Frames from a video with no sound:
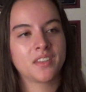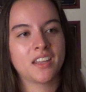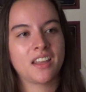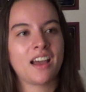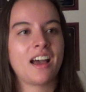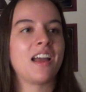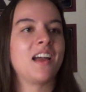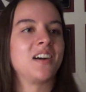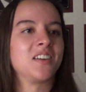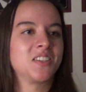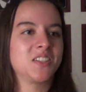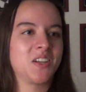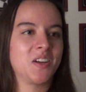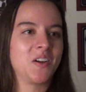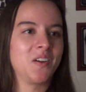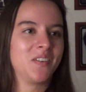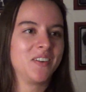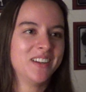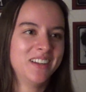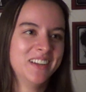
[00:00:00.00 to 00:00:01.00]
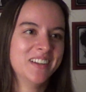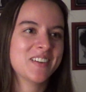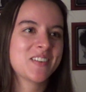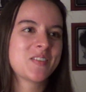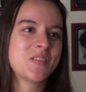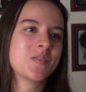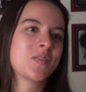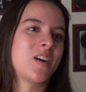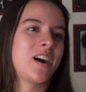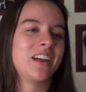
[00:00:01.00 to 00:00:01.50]
I also
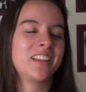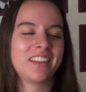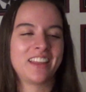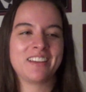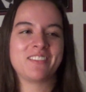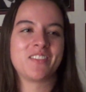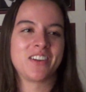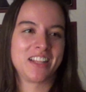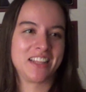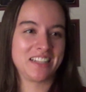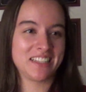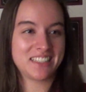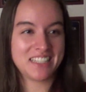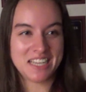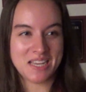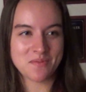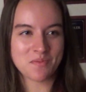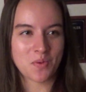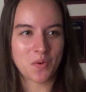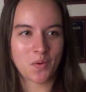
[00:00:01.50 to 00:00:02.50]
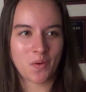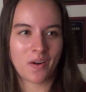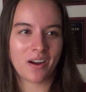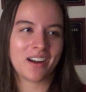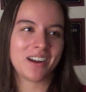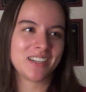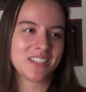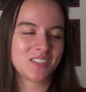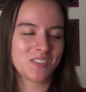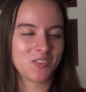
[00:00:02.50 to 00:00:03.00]
won one of the team
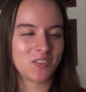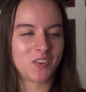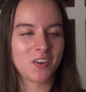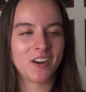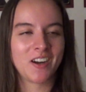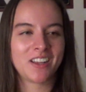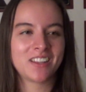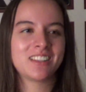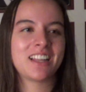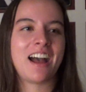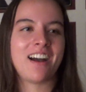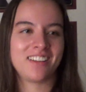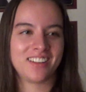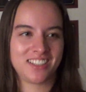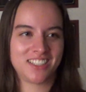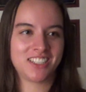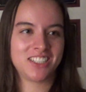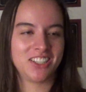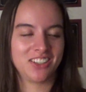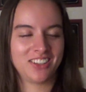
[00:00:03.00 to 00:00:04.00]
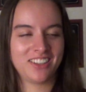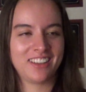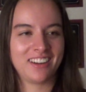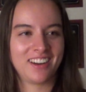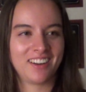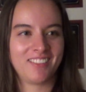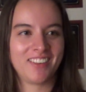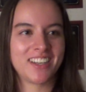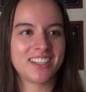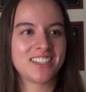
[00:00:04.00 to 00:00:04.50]
awards for loudest
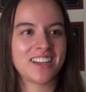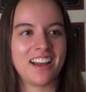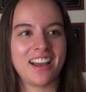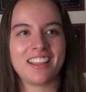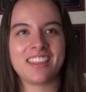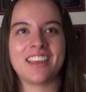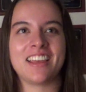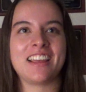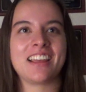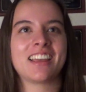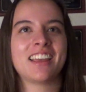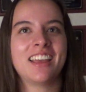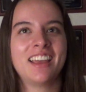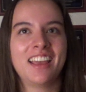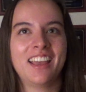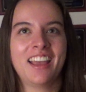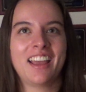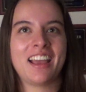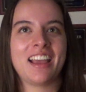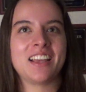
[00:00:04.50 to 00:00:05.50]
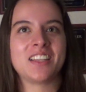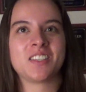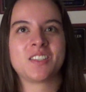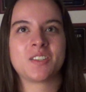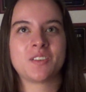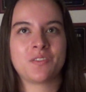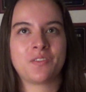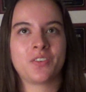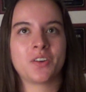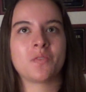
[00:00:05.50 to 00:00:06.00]
cheerleader, which I think
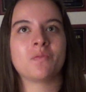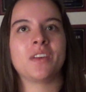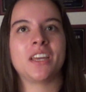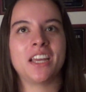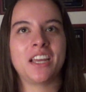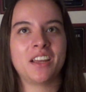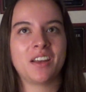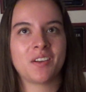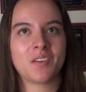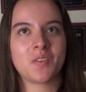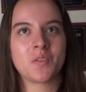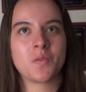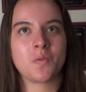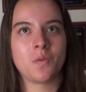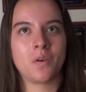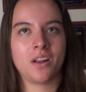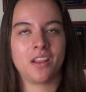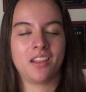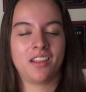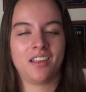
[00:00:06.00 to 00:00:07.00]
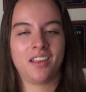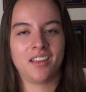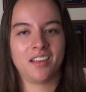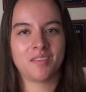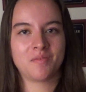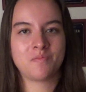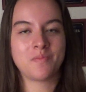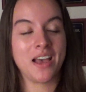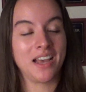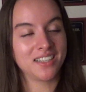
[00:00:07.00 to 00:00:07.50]
is, for me, one of the
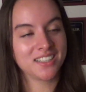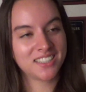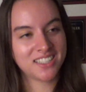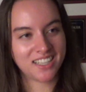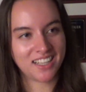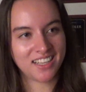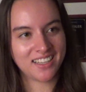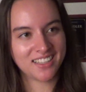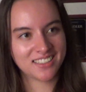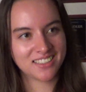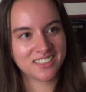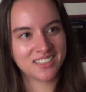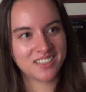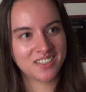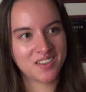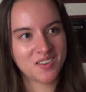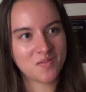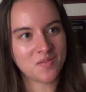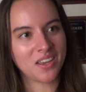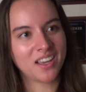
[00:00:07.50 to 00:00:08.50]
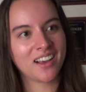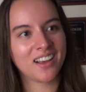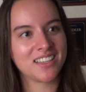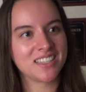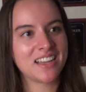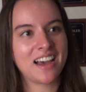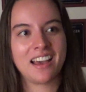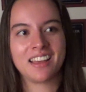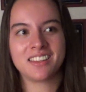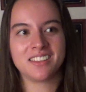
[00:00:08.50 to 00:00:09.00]
best things,
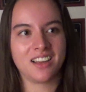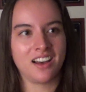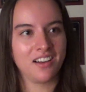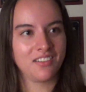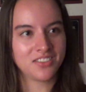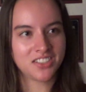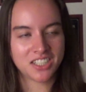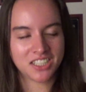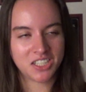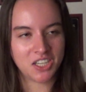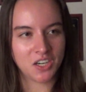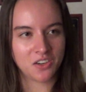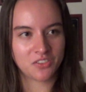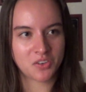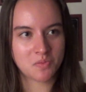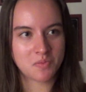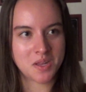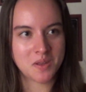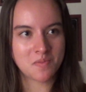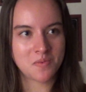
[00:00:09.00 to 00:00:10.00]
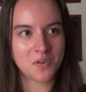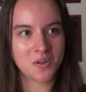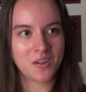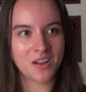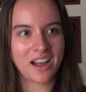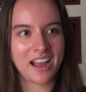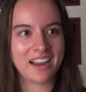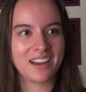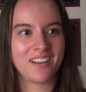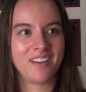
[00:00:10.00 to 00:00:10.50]
because I love to cheer for people.
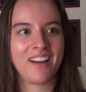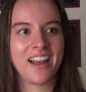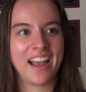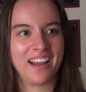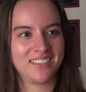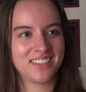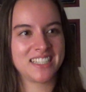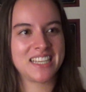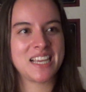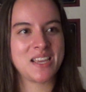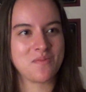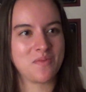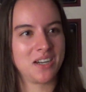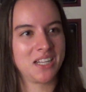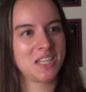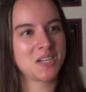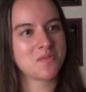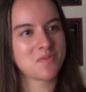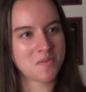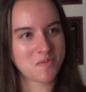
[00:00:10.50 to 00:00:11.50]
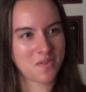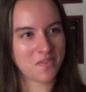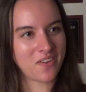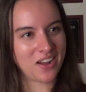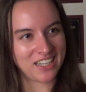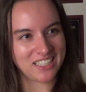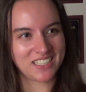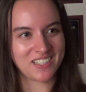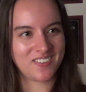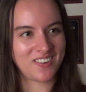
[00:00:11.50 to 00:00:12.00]
I know I have to keep it a little more
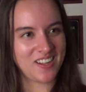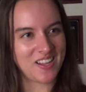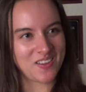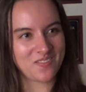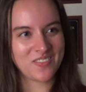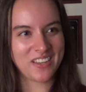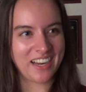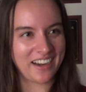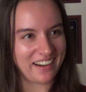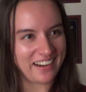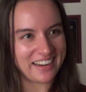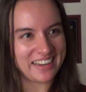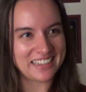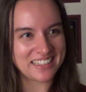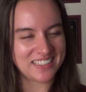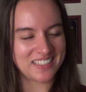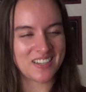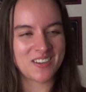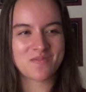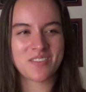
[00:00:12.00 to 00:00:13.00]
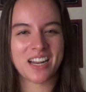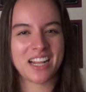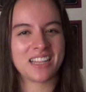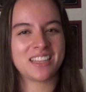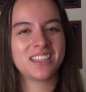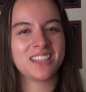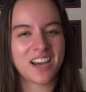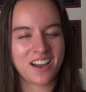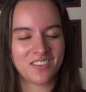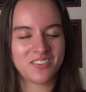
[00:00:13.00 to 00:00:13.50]
professional while I'm here at Eastern, but I
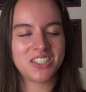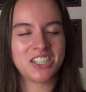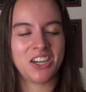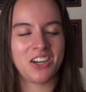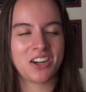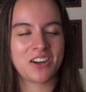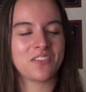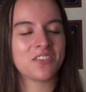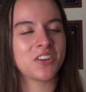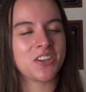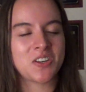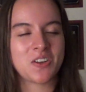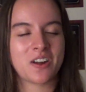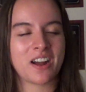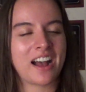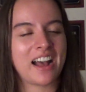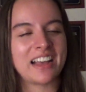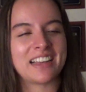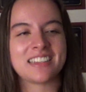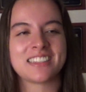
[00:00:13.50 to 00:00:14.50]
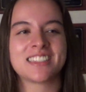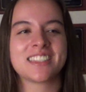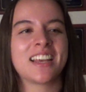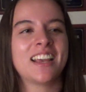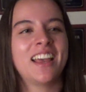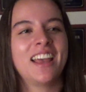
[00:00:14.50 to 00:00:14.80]
love cheering for you guys.